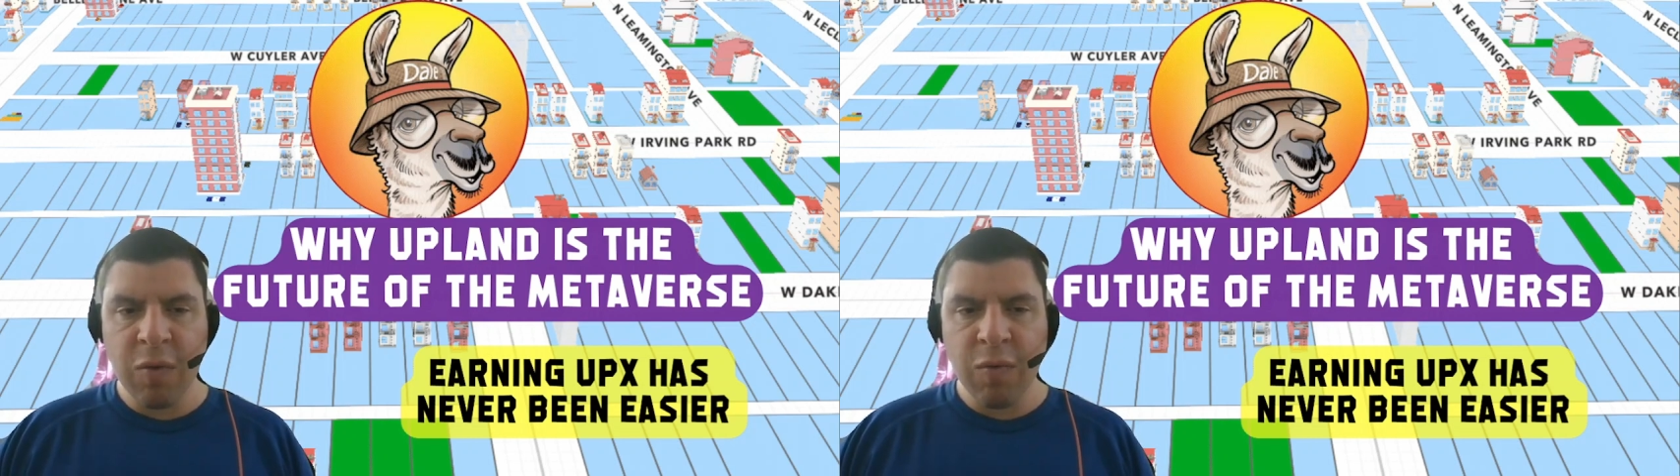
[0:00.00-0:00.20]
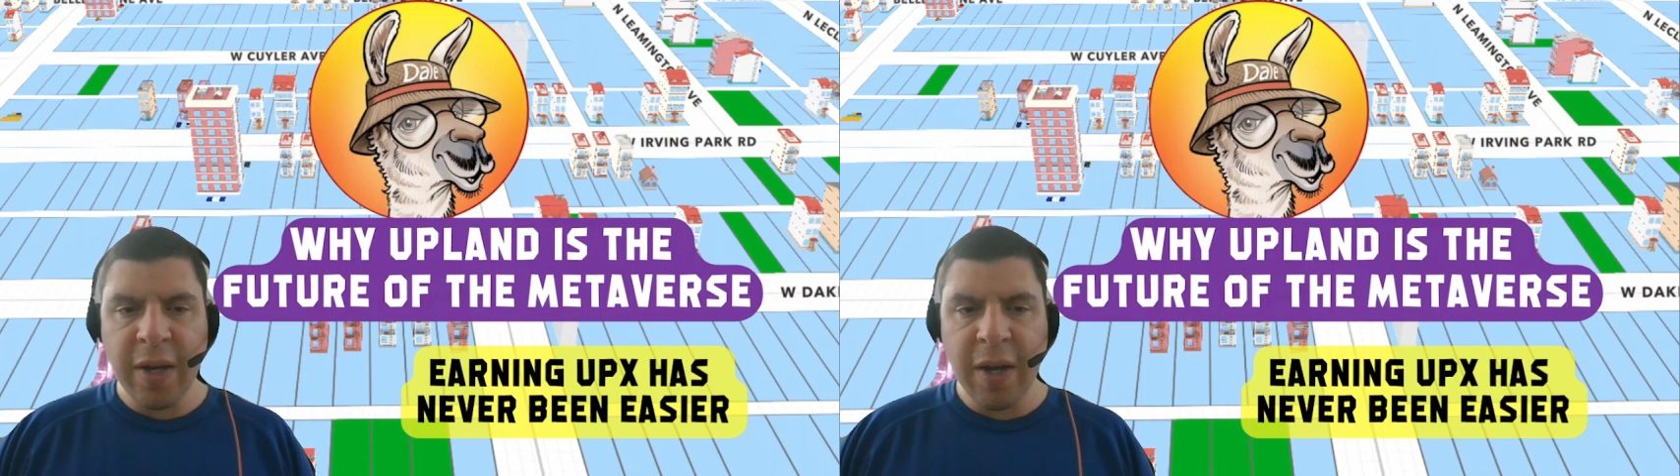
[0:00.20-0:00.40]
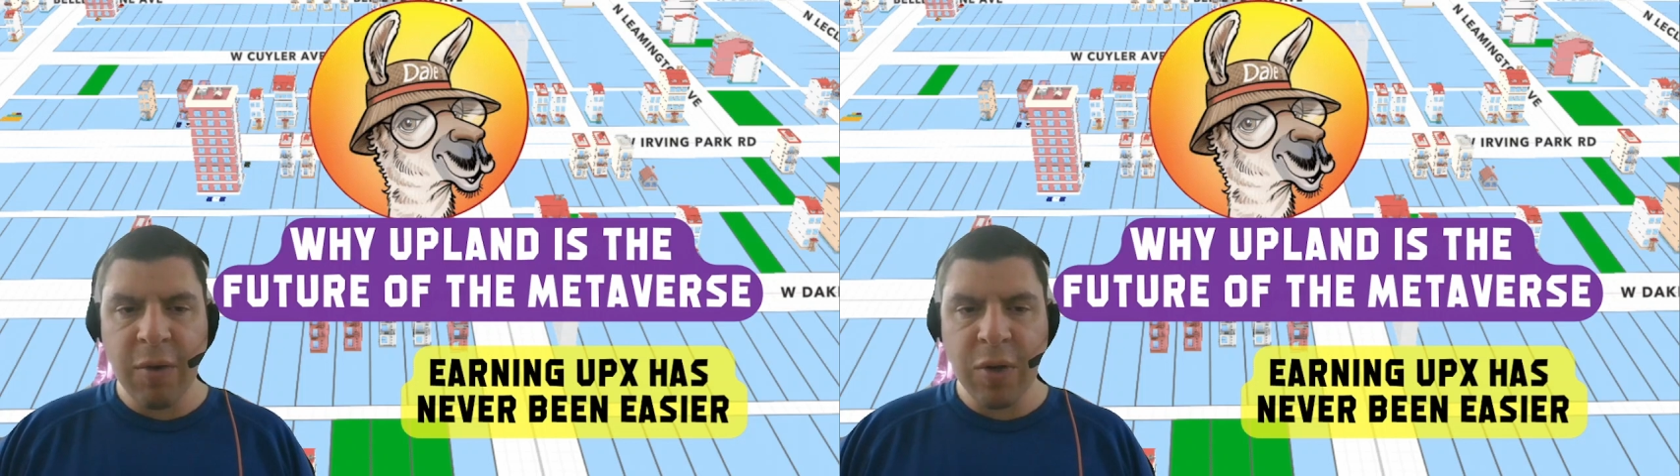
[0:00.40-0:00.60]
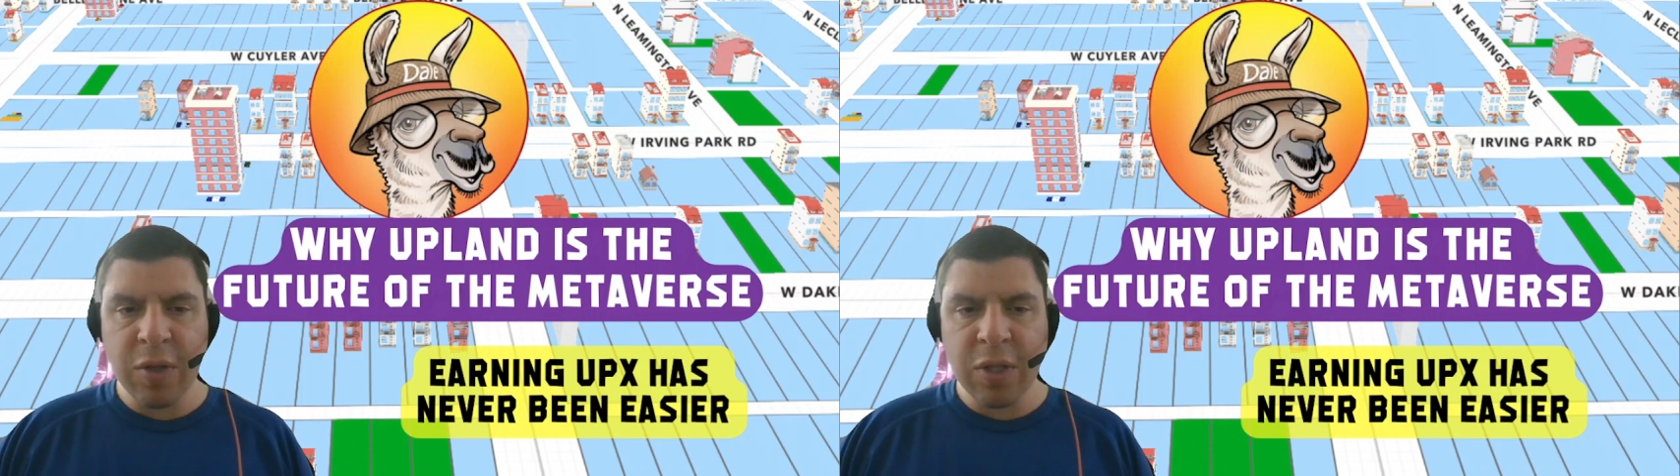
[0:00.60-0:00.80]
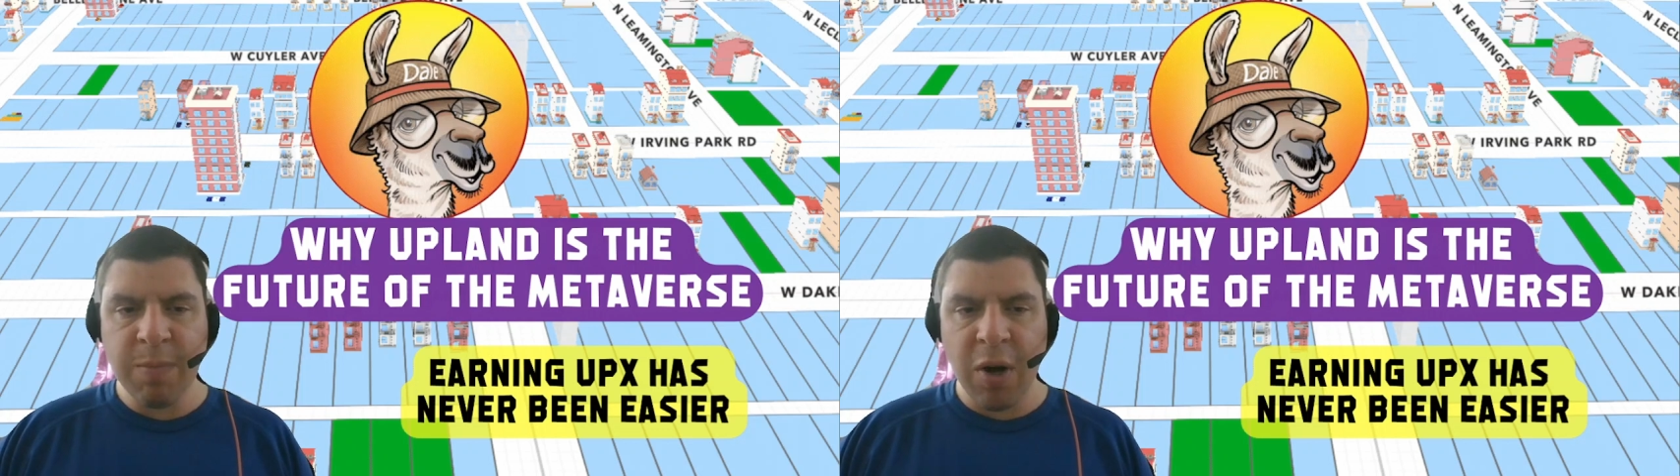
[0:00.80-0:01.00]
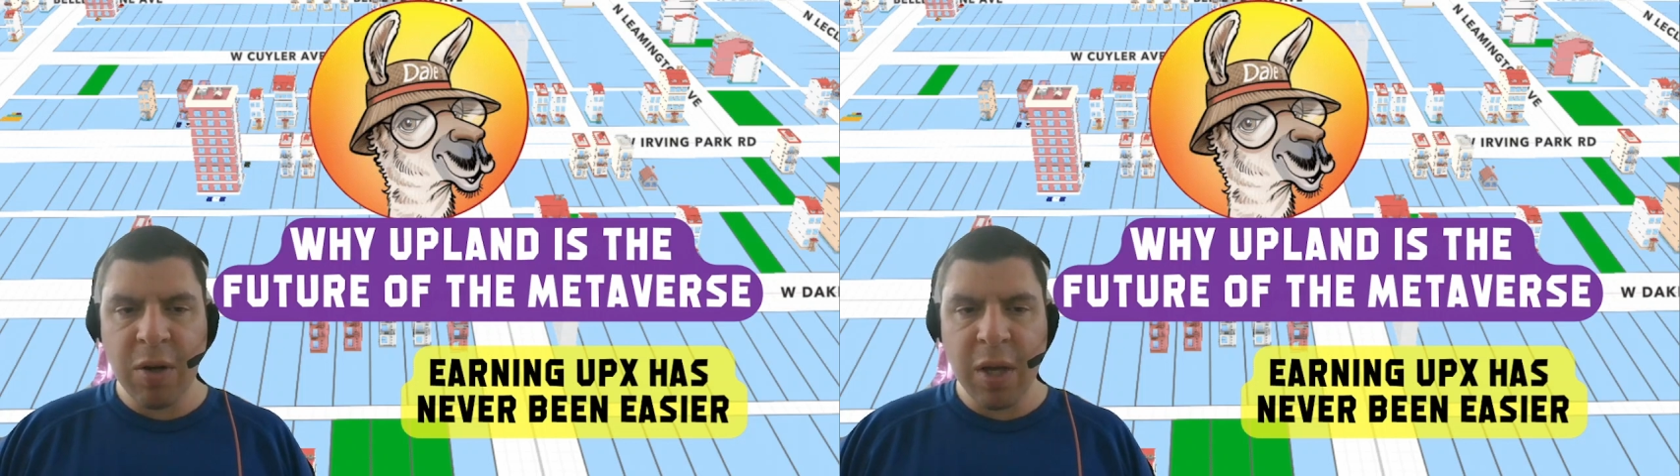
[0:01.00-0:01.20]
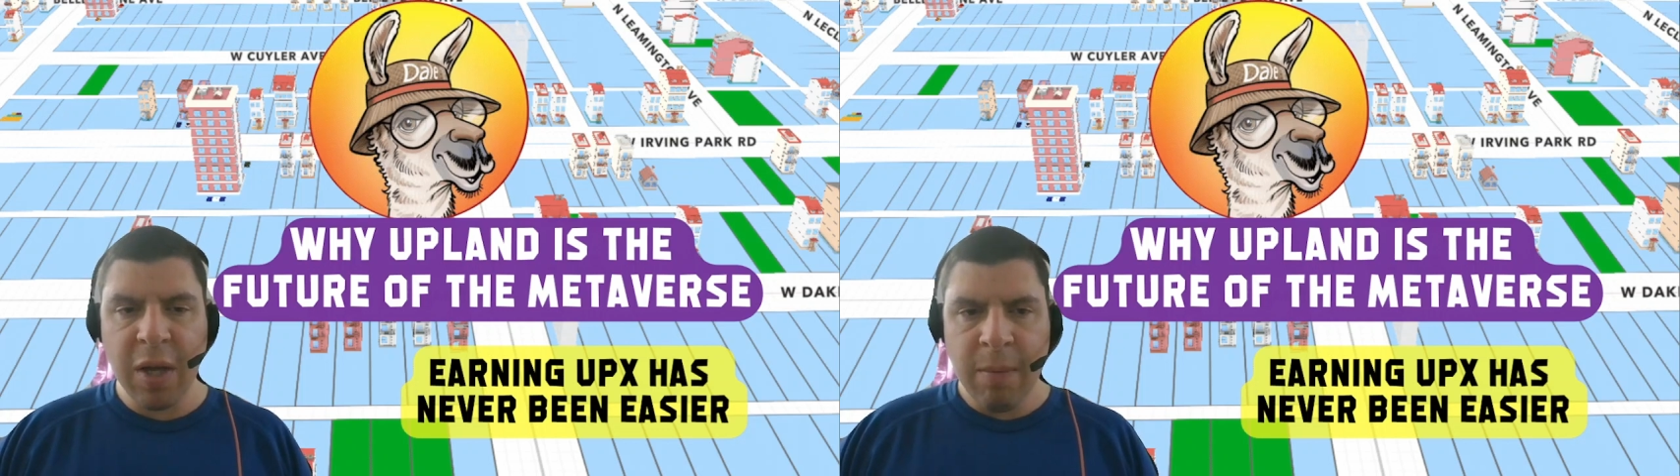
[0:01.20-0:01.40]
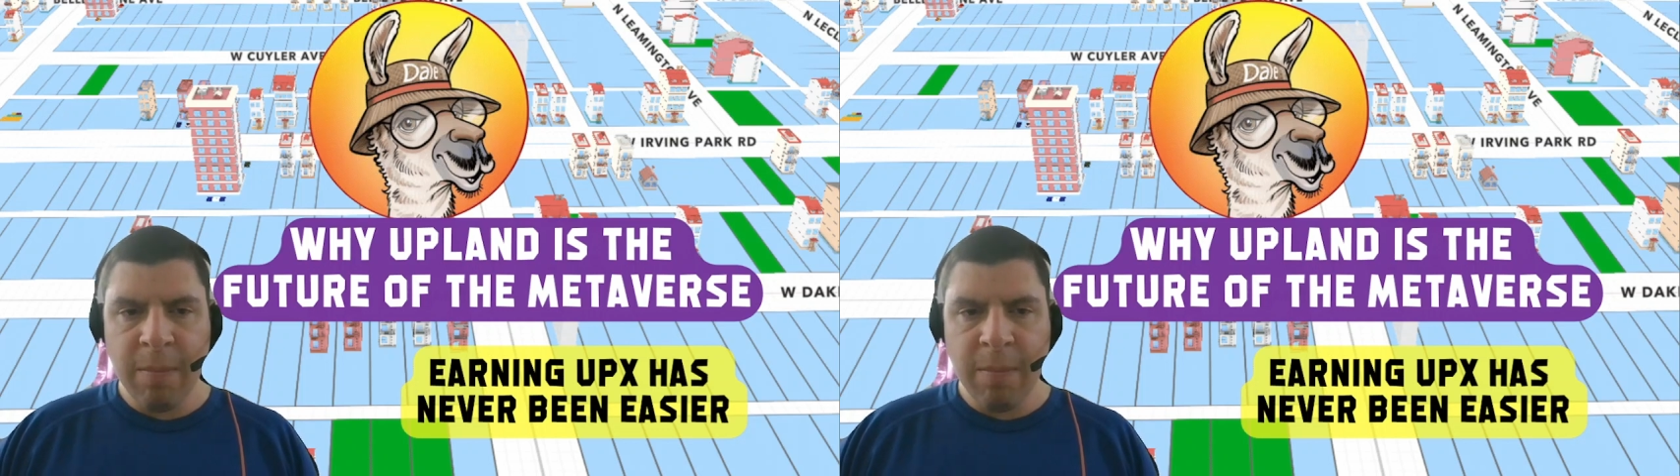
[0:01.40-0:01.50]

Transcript: rent out your Spark,